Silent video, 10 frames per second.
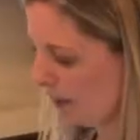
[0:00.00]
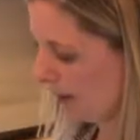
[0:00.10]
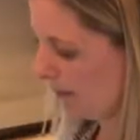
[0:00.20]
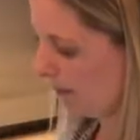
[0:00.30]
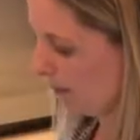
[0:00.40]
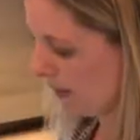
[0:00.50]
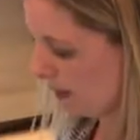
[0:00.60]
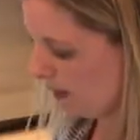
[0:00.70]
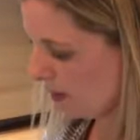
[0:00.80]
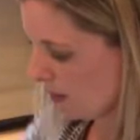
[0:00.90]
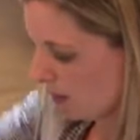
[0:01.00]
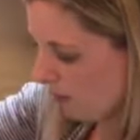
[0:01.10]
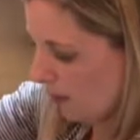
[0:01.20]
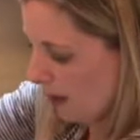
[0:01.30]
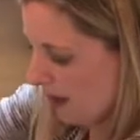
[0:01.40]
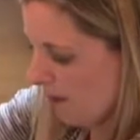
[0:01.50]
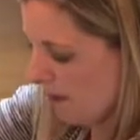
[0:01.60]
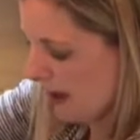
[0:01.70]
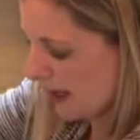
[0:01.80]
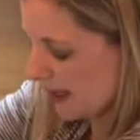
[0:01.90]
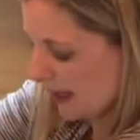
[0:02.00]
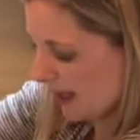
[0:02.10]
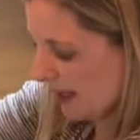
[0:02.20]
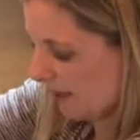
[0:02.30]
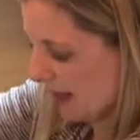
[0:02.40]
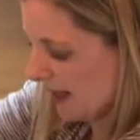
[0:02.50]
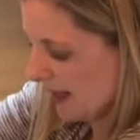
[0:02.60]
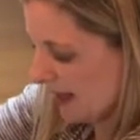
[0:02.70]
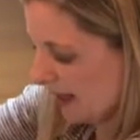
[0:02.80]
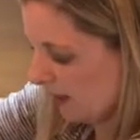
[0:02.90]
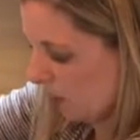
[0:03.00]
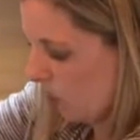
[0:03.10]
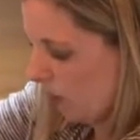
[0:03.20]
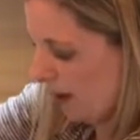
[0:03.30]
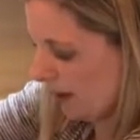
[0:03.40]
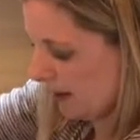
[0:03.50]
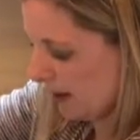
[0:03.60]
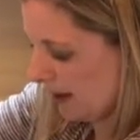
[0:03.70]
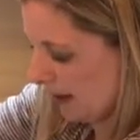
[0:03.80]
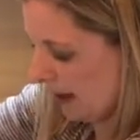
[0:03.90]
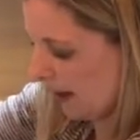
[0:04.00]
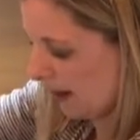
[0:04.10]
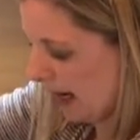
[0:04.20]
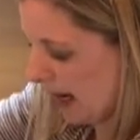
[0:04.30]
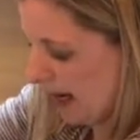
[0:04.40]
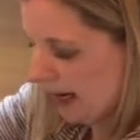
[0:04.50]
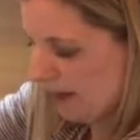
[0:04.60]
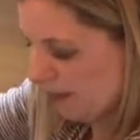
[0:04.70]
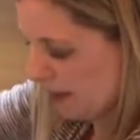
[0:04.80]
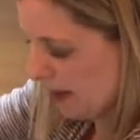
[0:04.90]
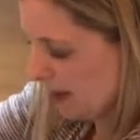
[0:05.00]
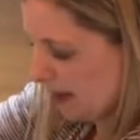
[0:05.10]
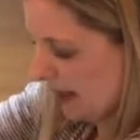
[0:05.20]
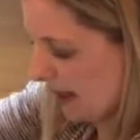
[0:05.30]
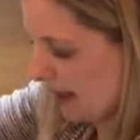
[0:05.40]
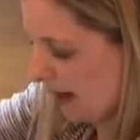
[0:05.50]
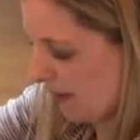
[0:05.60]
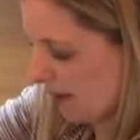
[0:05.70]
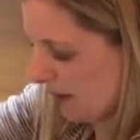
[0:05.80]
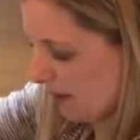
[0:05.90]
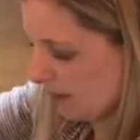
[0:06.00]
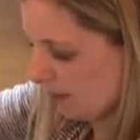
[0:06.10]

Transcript: bin. We're going to mix the spices and the oils and the lime together.